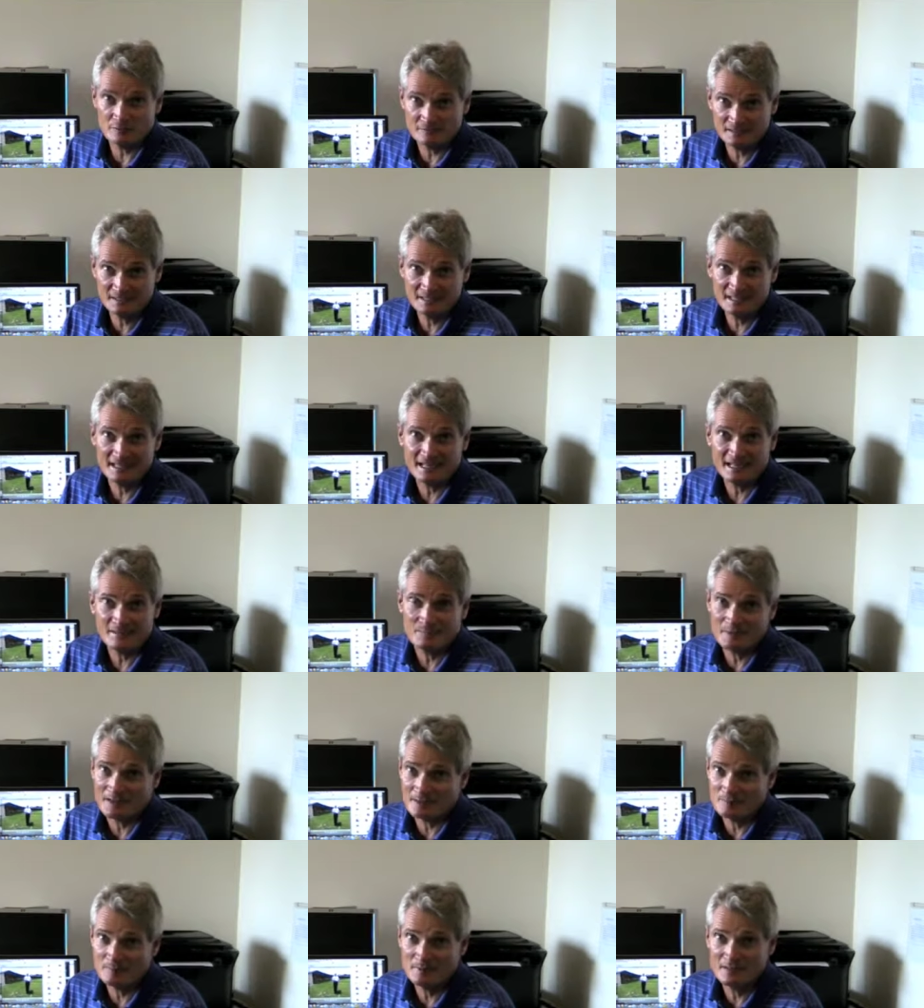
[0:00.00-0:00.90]
of setup
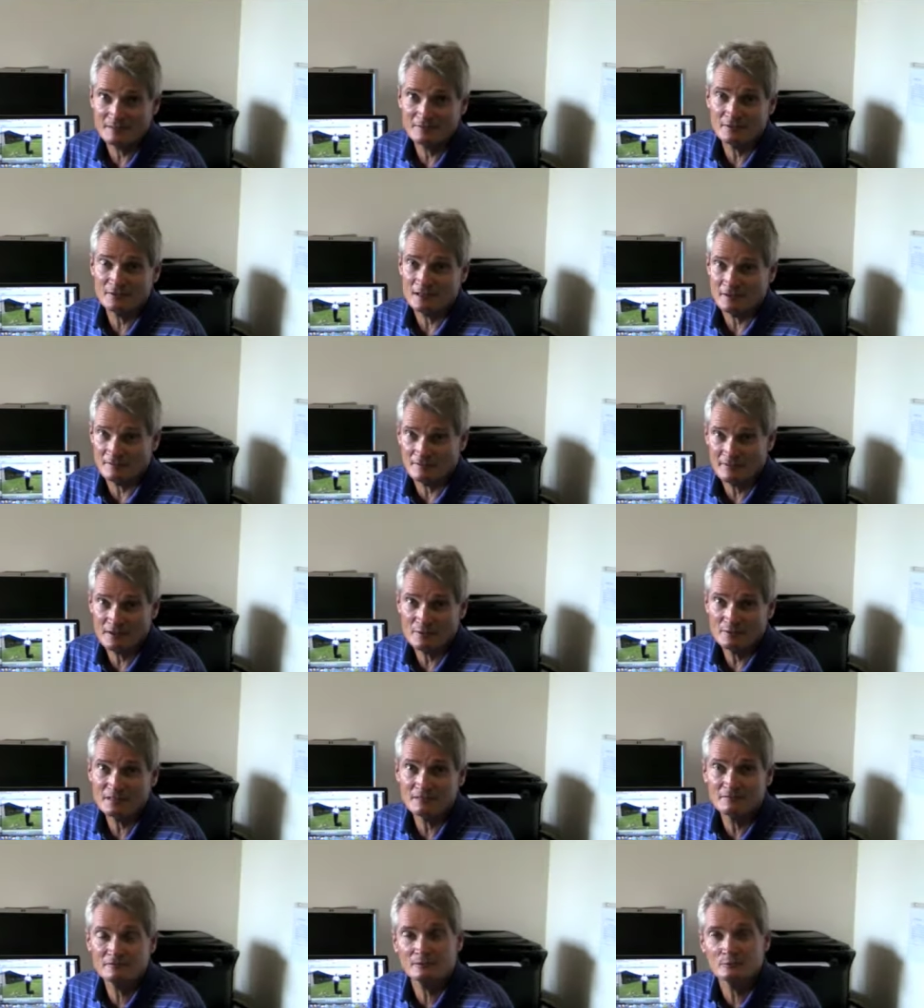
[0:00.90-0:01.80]
and pivot are
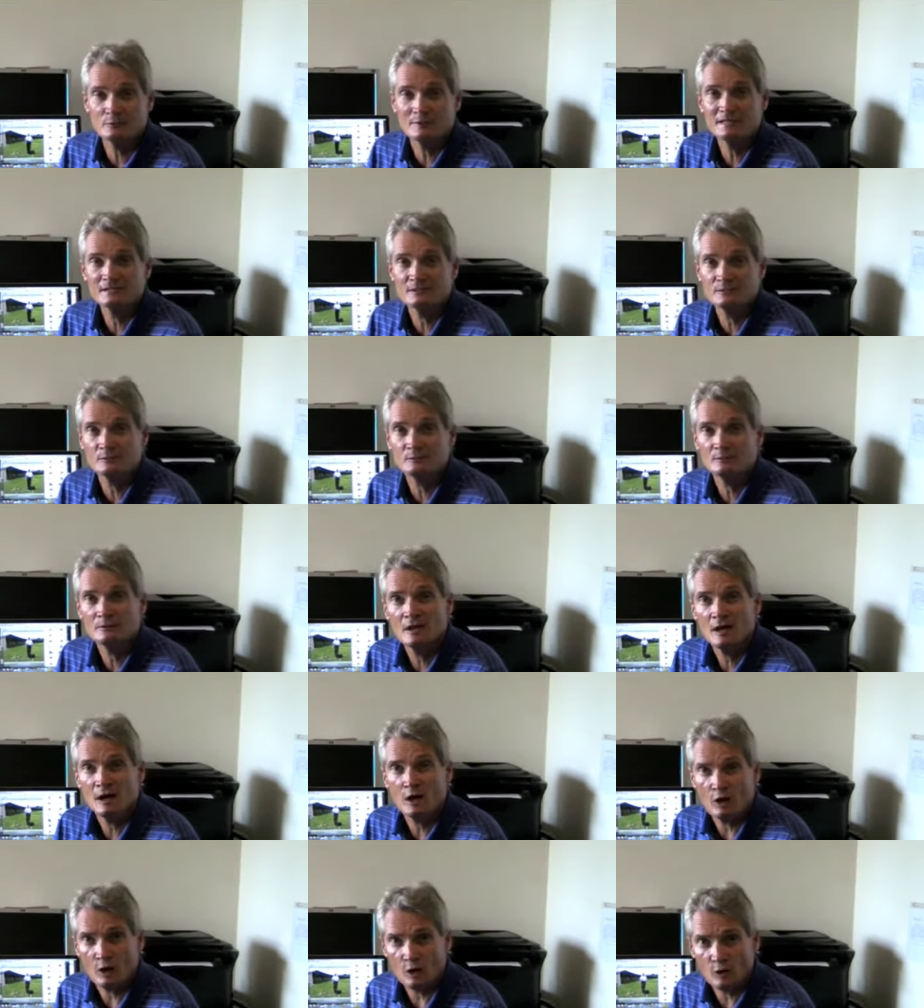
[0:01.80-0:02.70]
very influential
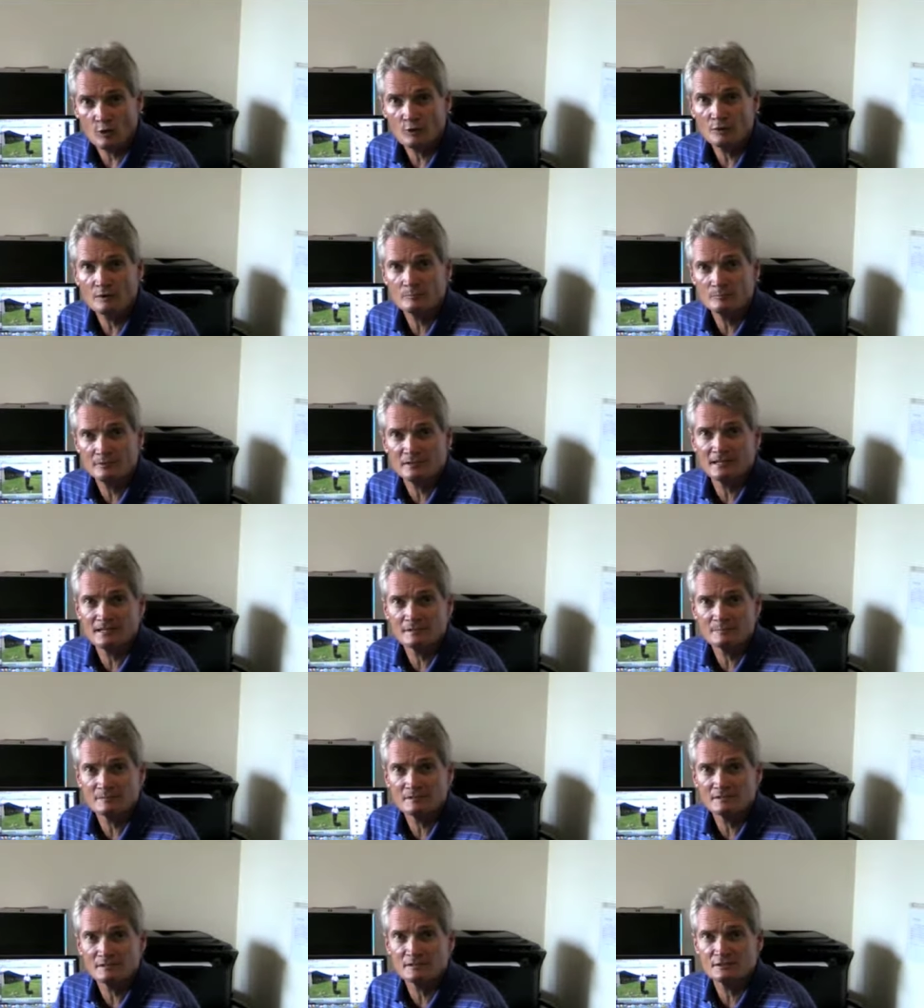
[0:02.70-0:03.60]
on plane
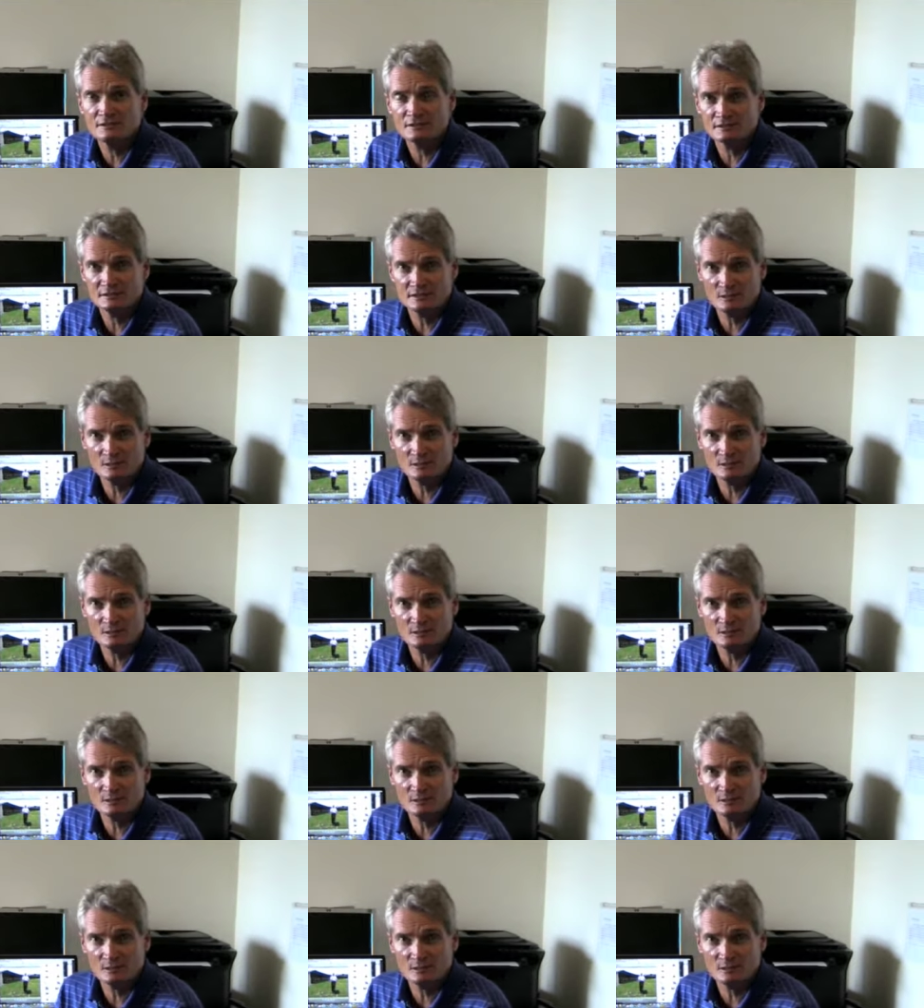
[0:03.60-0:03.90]
and position.